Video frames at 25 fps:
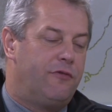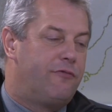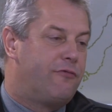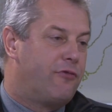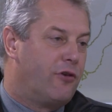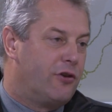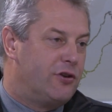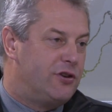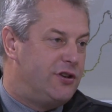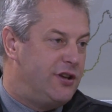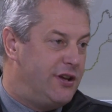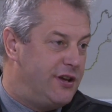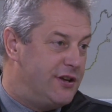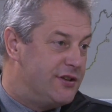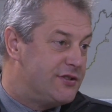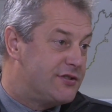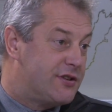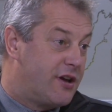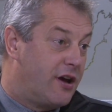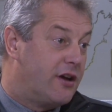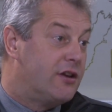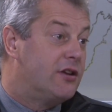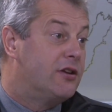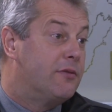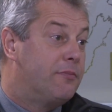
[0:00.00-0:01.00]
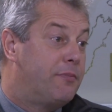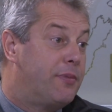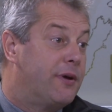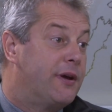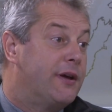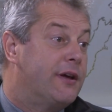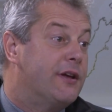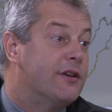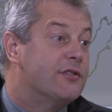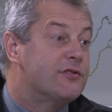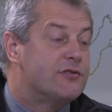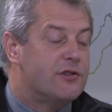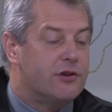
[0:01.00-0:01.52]
frontier is going to be,
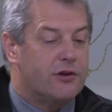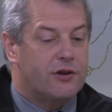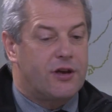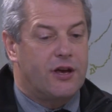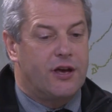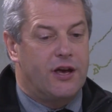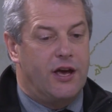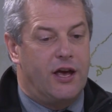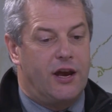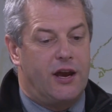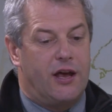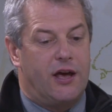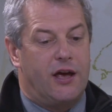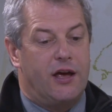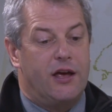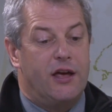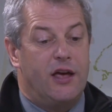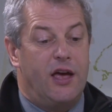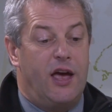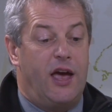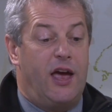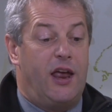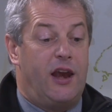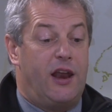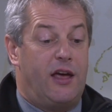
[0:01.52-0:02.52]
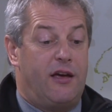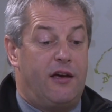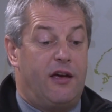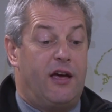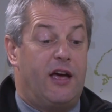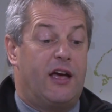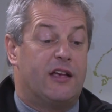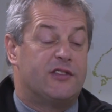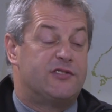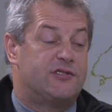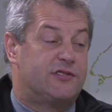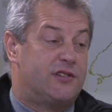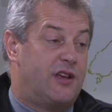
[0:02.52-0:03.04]
is looking at
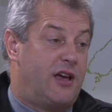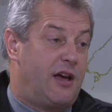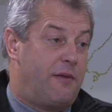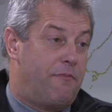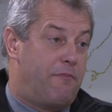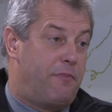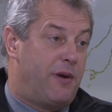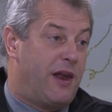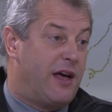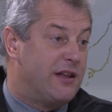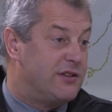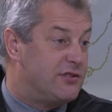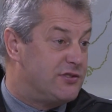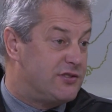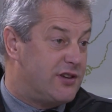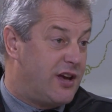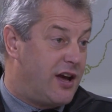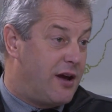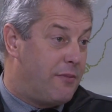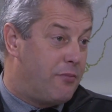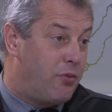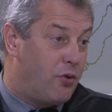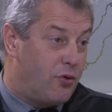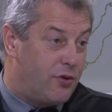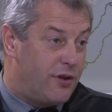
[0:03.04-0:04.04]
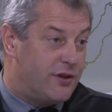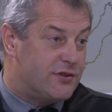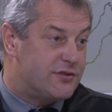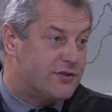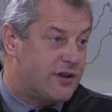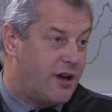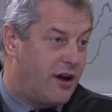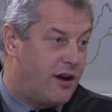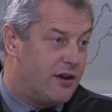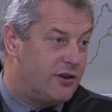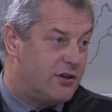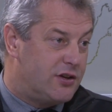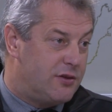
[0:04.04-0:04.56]
a blood sample that's
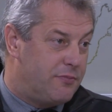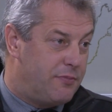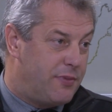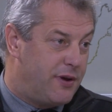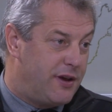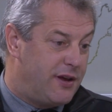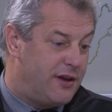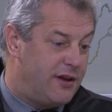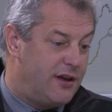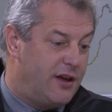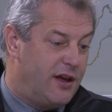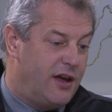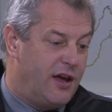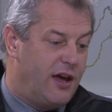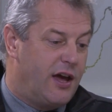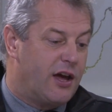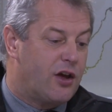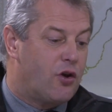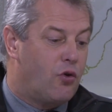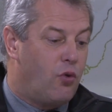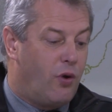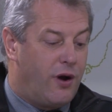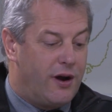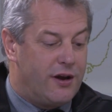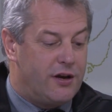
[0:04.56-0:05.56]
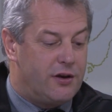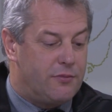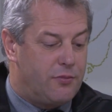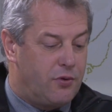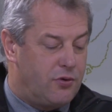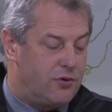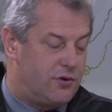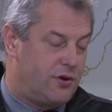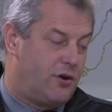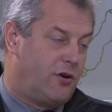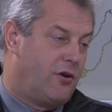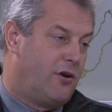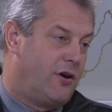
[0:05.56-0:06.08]
going to be
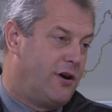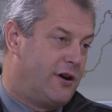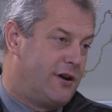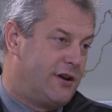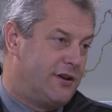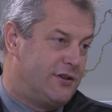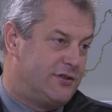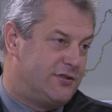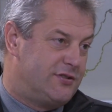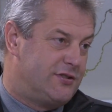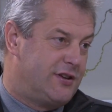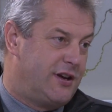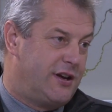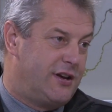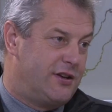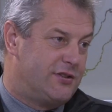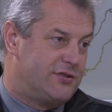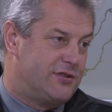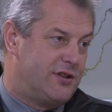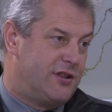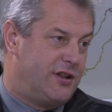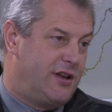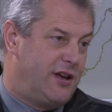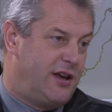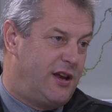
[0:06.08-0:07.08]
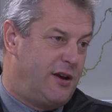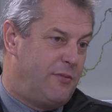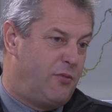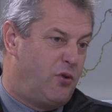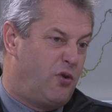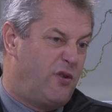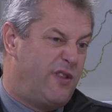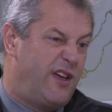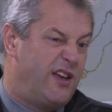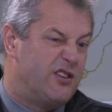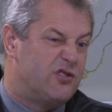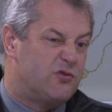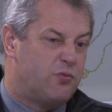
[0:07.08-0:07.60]
equatable to iodine status in the animal,
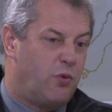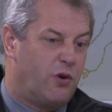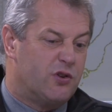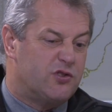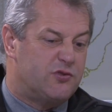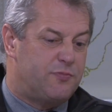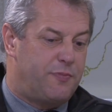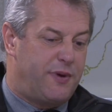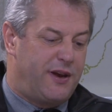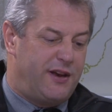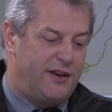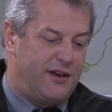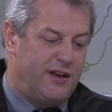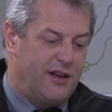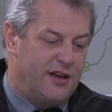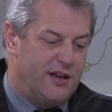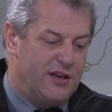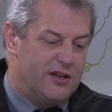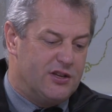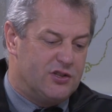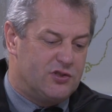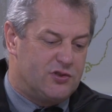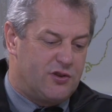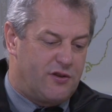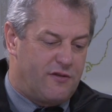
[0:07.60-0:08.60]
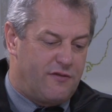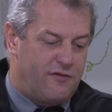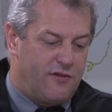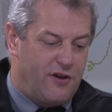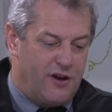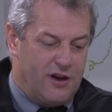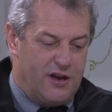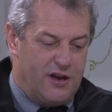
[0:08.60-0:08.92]
and that's what's been sort of